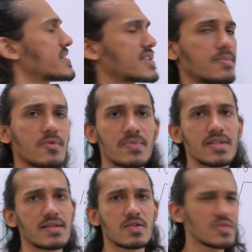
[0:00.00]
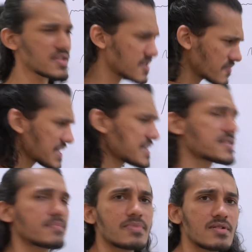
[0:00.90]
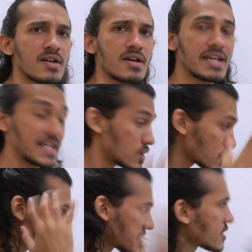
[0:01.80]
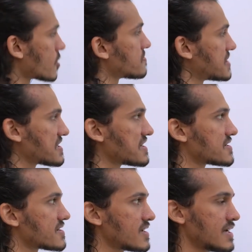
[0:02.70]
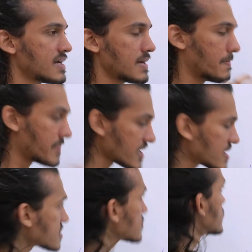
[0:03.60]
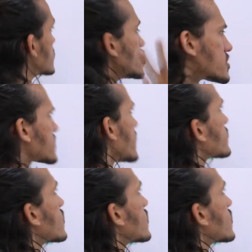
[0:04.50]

type of breathing. So this is very simple. It looks very complicated, but you just have to